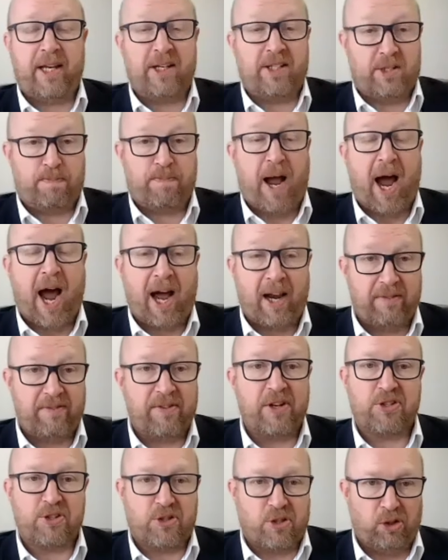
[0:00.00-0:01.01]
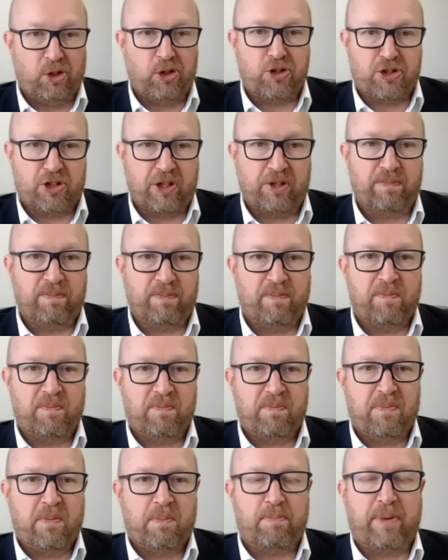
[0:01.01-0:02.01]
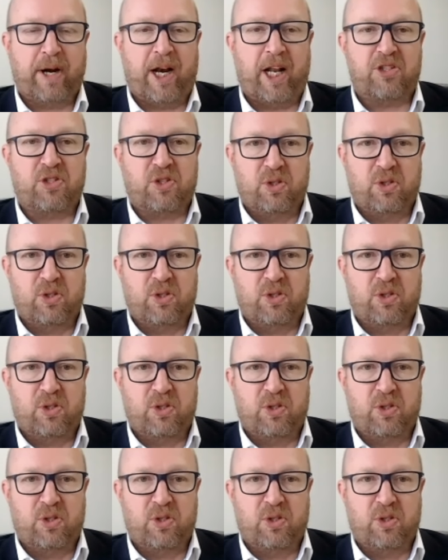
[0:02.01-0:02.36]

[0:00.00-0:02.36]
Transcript: it's part of the solution but it's